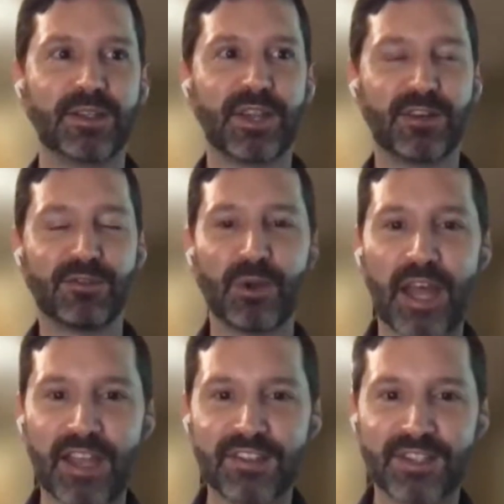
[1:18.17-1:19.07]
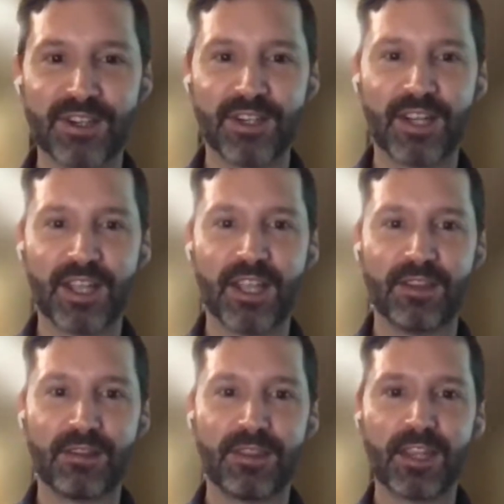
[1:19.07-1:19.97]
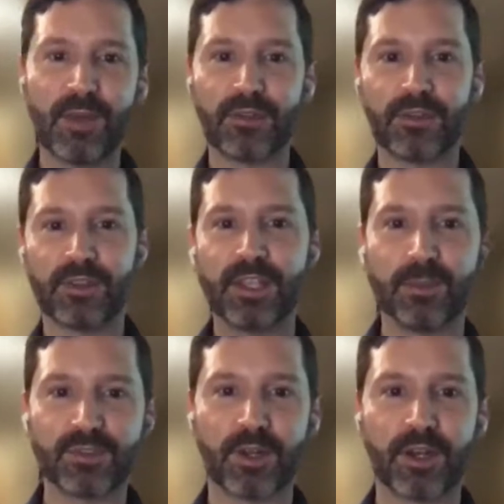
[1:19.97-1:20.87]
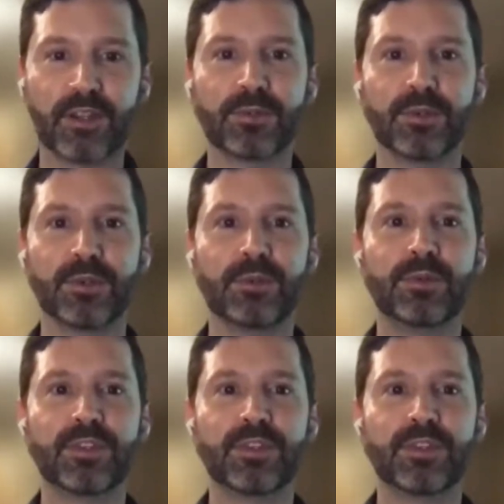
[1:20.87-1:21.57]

kind of go last here and think about the themes running through